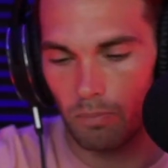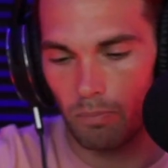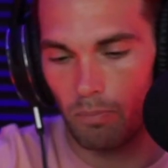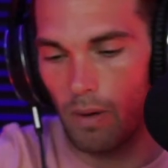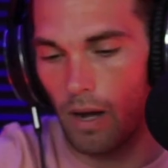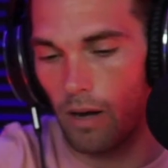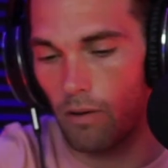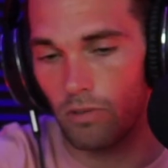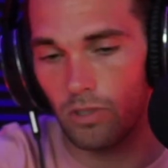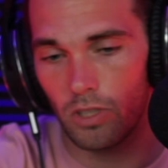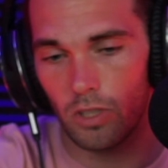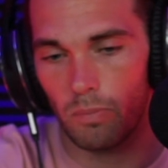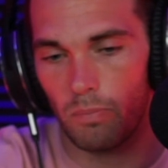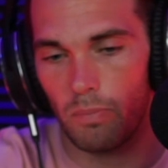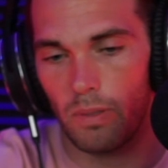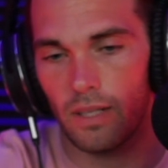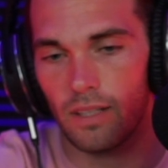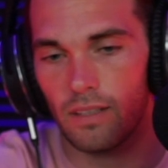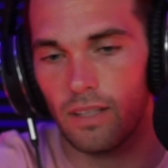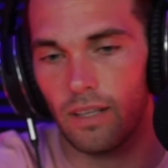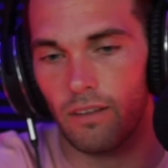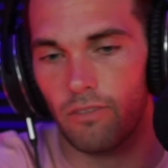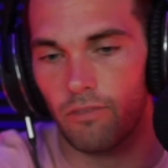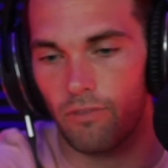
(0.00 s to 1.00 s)
I would just
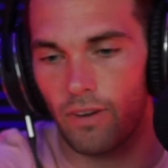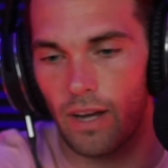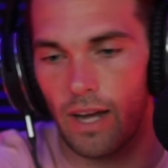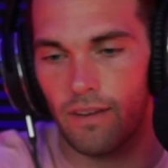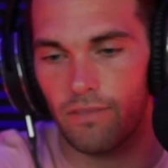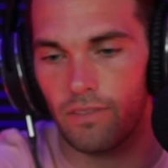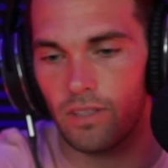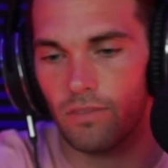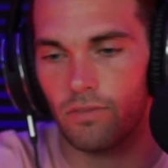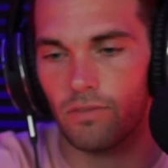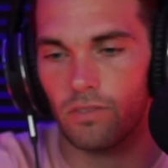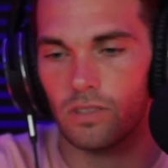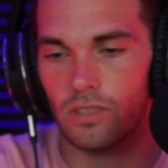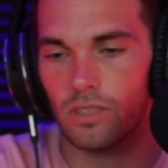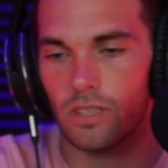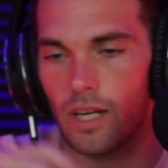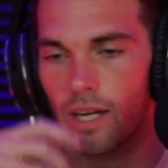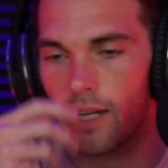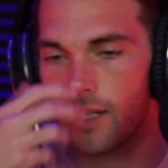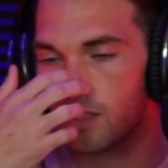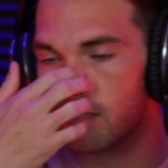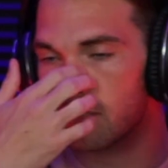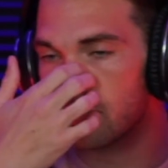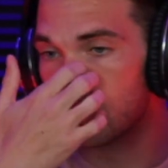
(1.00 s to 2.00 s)
pick like 5 different
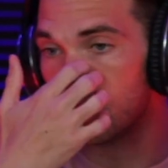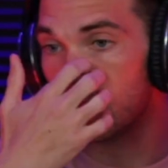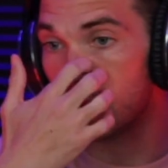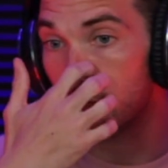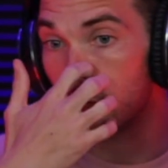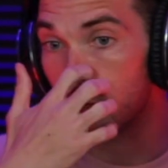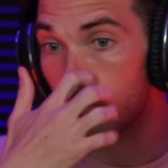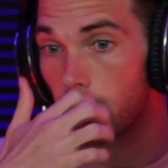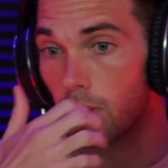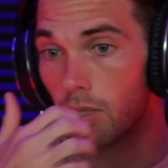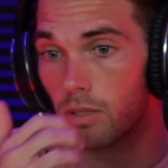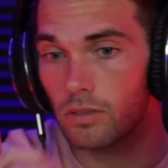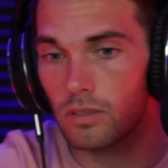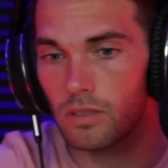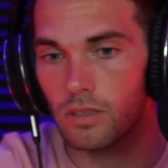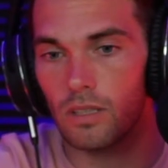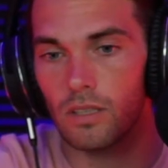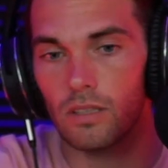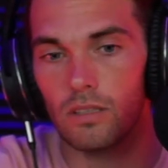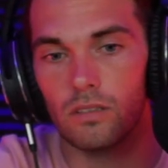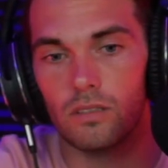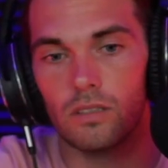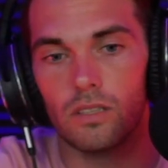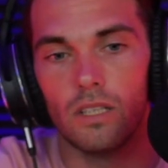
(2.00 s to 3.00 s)
styles and just post
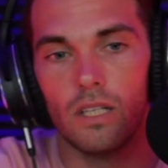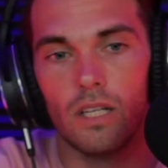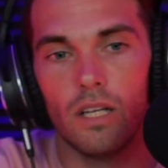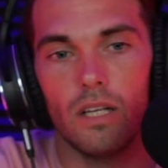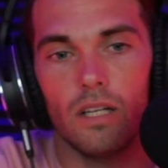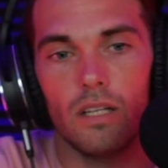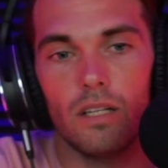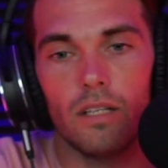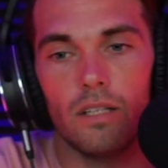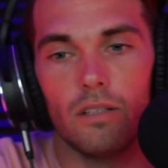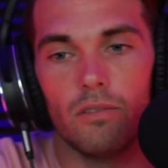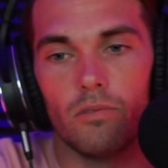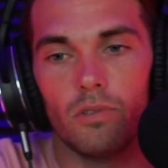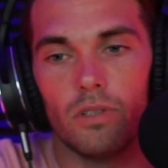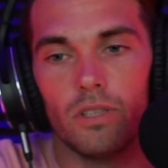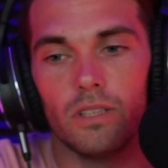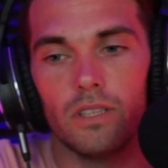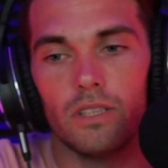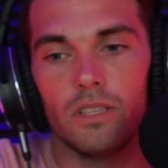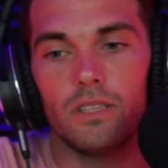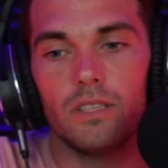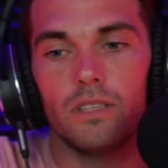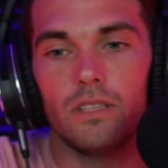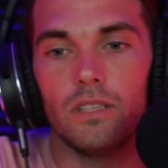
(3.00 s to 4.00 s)
those and
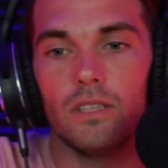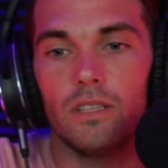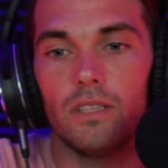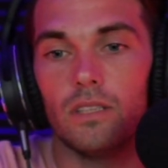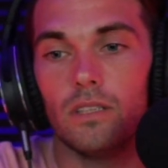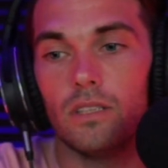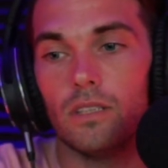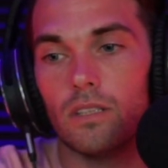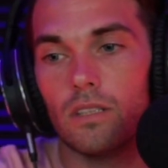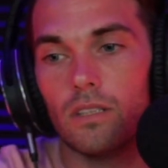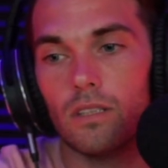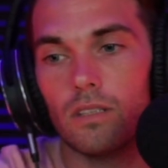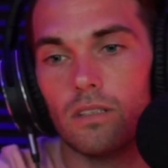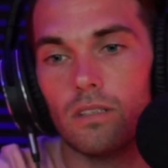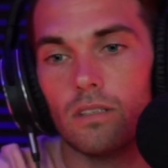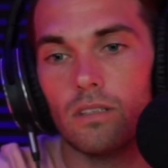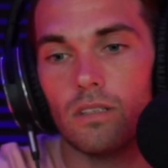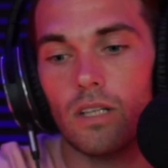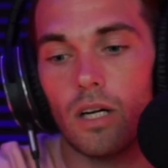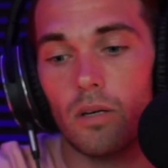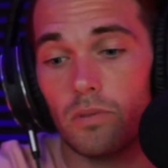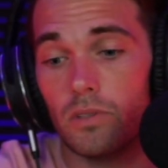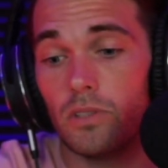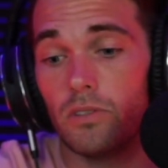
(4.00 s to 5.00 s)
really see.
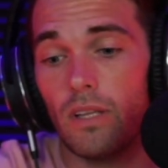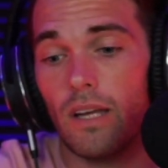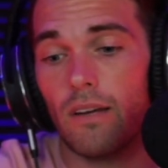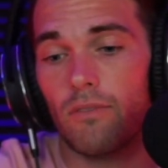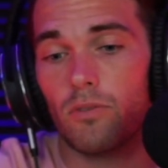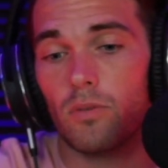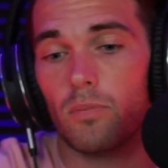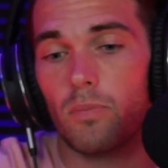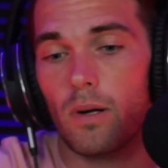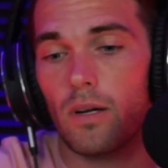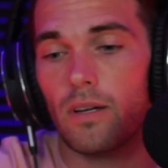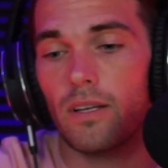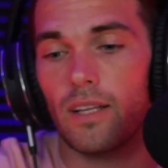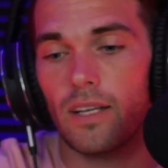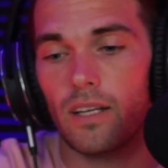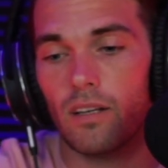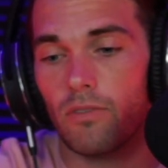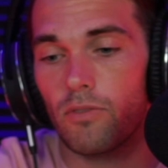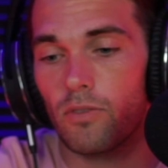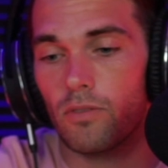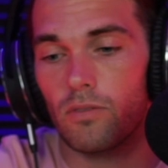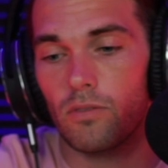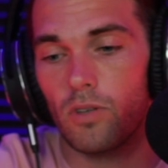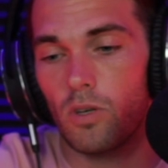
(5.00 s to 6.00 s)
I would do that for probably
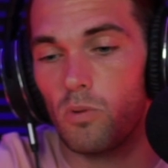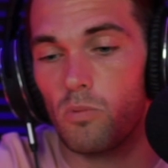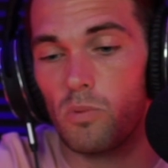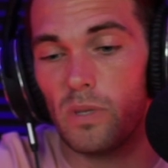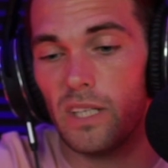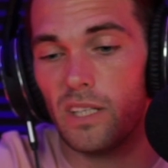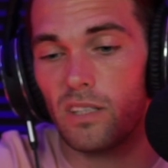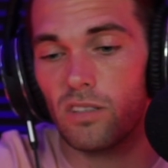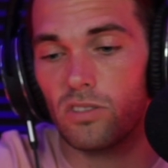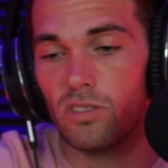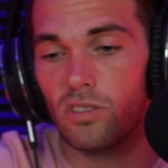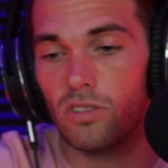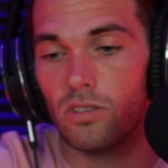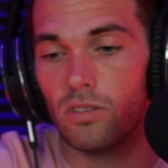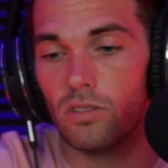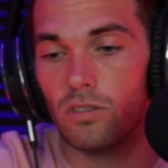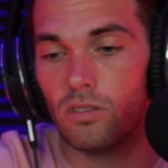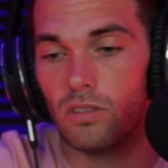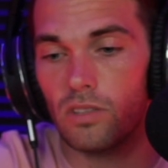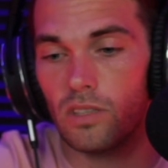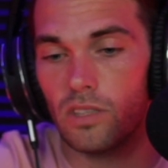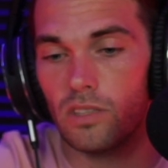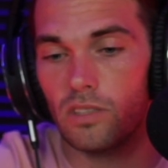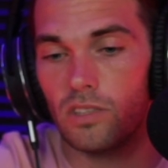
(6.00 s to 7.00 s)
like a week or
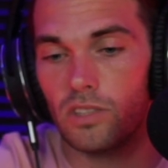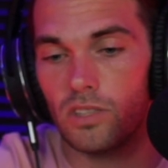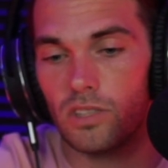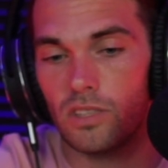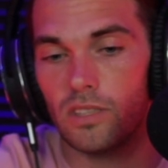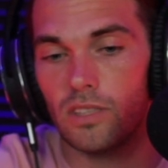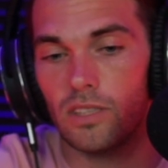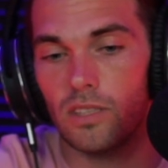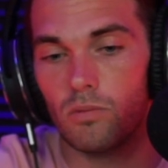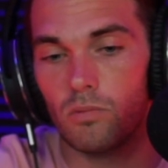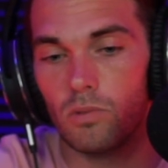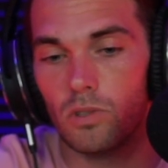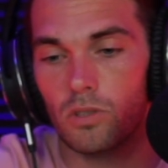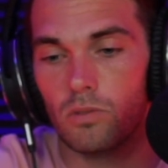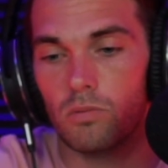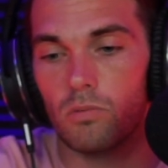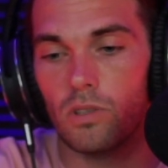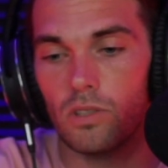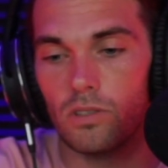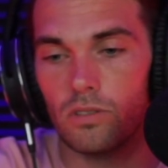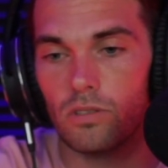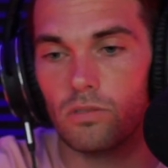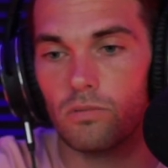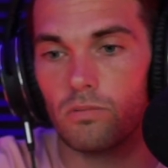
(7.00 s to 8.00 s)
2 and just see which
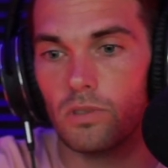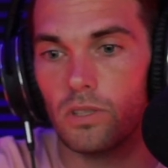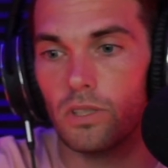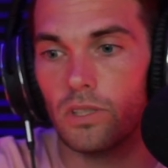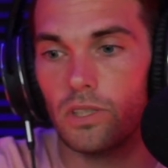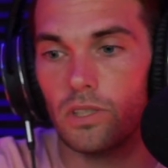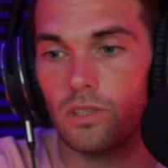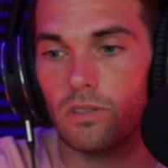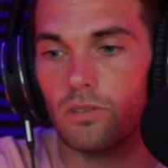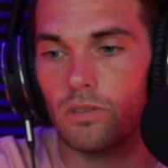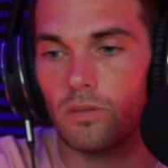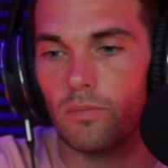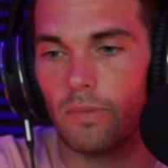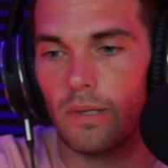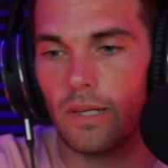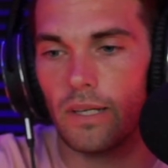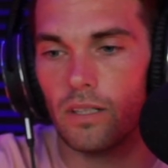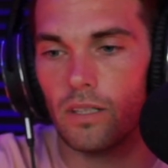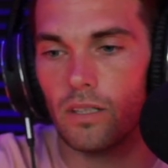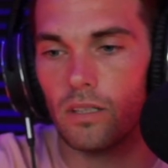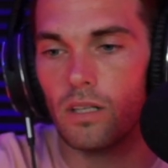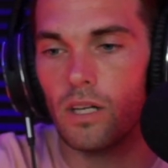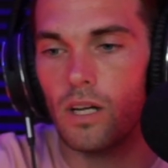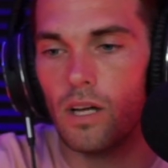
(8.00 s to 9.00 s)
ones are really doing
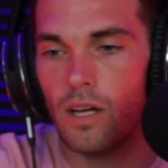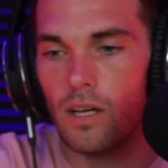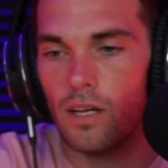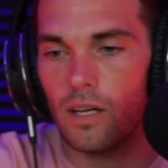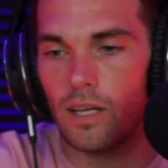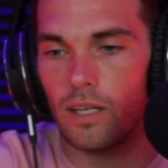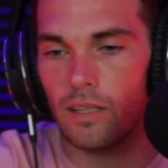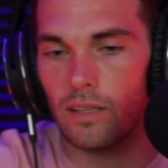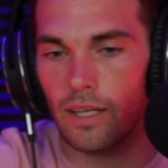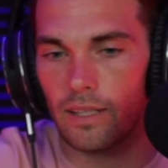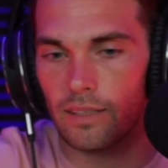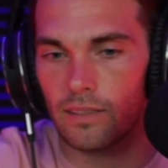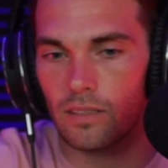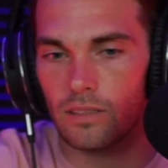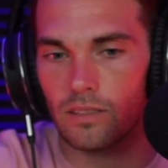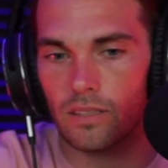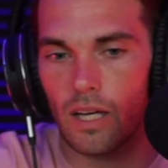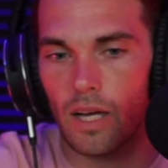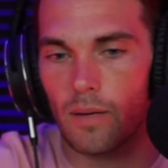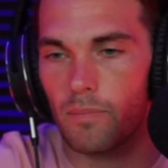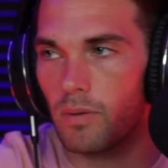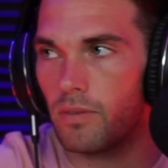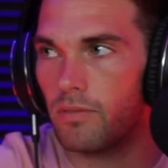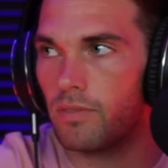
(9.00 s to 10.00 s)
better and like the
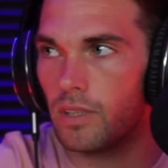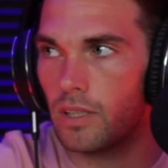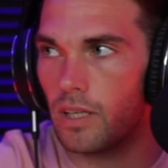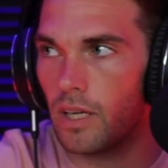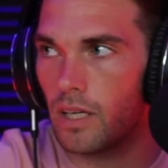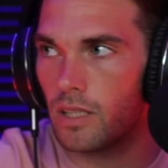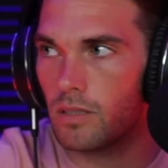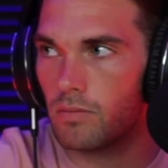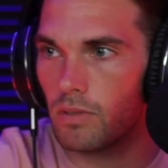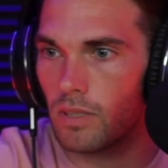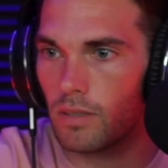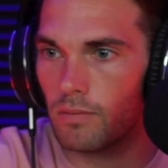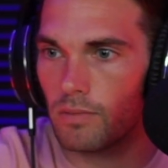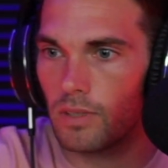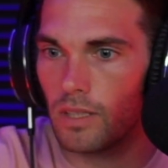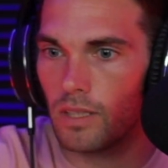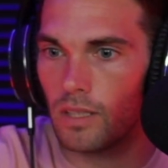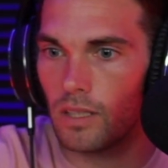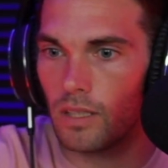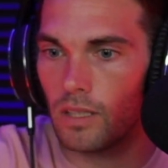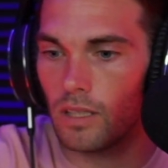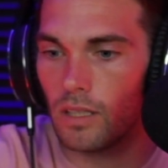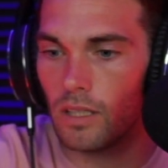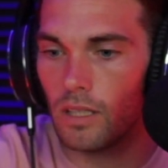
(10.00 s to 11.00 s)
type of engagement I'm
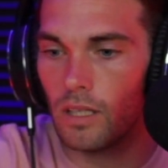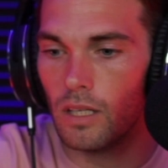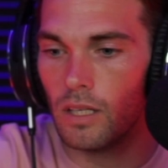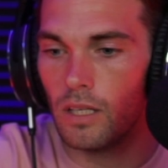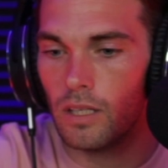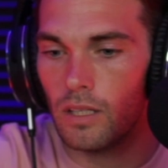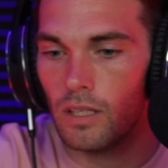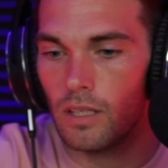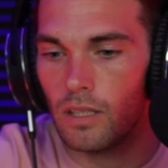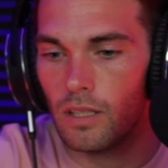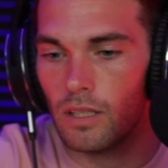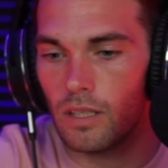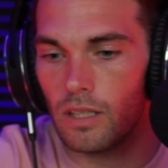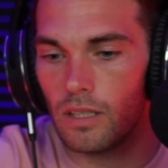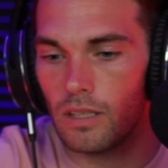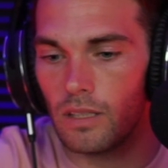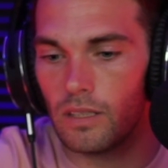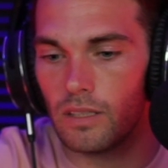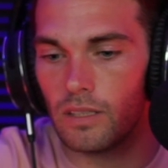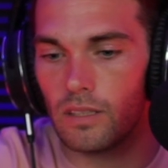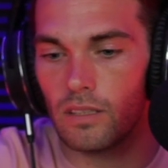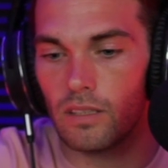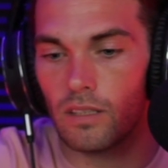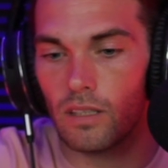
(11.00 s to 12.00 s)
getting, and
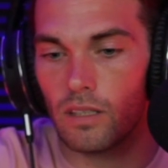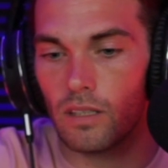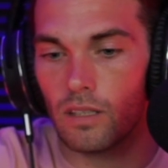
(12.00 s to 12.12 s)
then